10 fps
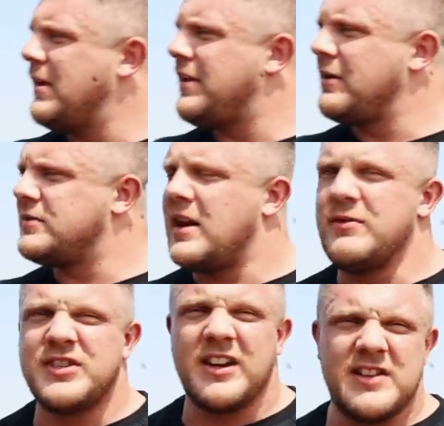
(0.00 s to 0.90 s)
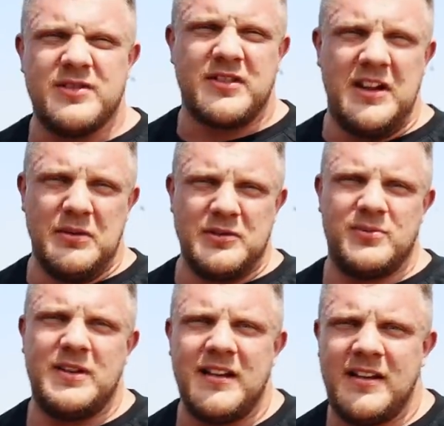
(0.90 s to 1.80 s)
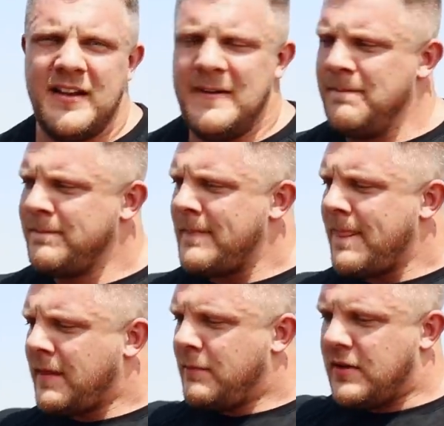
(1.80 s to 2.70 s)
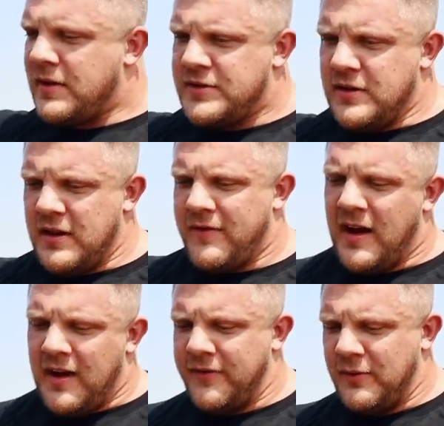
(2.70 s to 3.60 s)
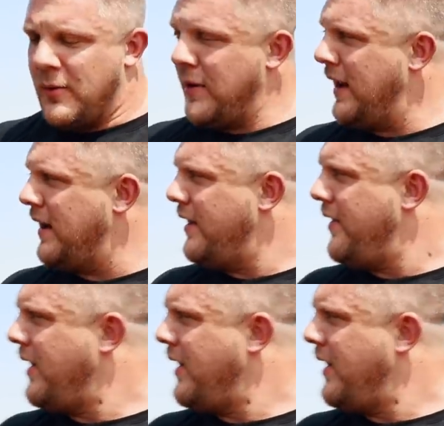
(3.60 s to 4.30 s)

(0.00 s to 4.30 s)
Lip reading: I think it was around 600 kilos we did. But this year they've halved the weight.